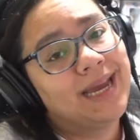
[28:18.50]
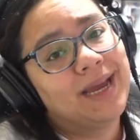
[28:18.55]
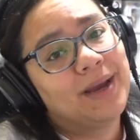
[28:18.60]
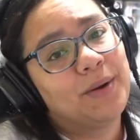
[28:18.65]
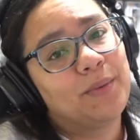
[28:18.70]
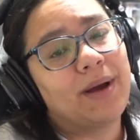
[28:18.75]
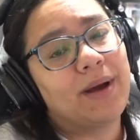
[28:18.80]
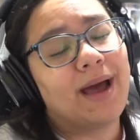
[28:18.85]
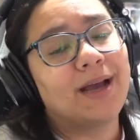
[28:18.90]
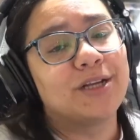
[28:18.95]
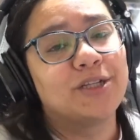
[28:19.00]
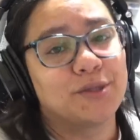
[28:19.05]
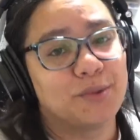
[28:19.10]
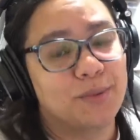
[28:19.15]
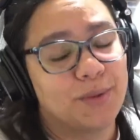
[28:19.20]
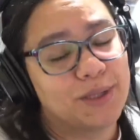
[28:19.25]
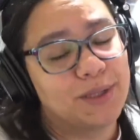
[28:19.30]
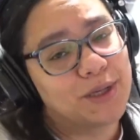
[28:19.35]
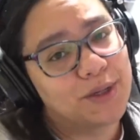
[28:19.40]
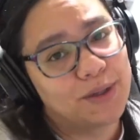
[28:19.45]
actually,
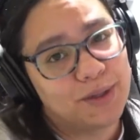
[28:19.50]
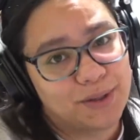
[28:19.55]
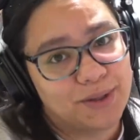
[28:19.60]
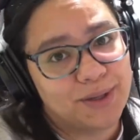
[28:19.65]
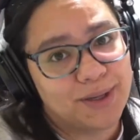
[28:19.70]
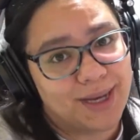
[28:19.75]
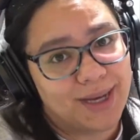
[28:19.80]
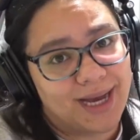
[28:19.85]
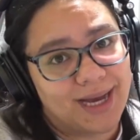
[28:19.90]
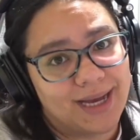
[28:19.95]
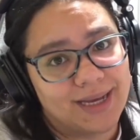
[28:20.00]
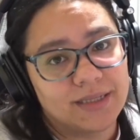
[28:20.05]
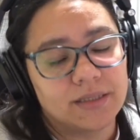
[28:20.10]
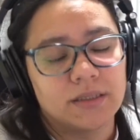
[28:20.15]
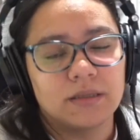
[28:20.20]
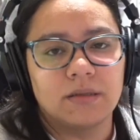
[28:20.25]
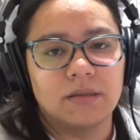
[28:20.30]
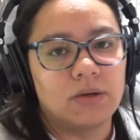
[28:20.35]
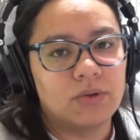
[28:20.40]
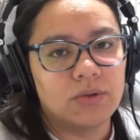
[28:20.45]
you're the good guys.
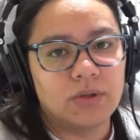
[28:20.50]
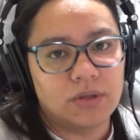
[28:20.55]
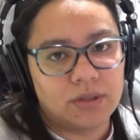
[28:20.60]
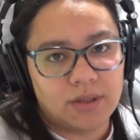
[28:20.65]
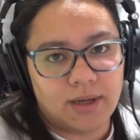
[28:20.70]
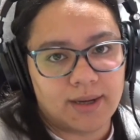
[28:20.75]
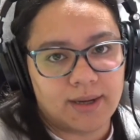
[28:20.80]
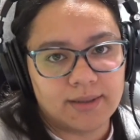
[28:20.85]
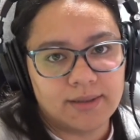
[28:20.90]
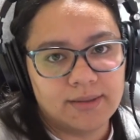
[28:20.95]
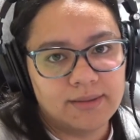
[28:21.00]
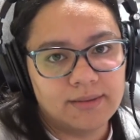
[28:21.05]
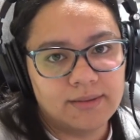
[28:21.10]
No, you're not.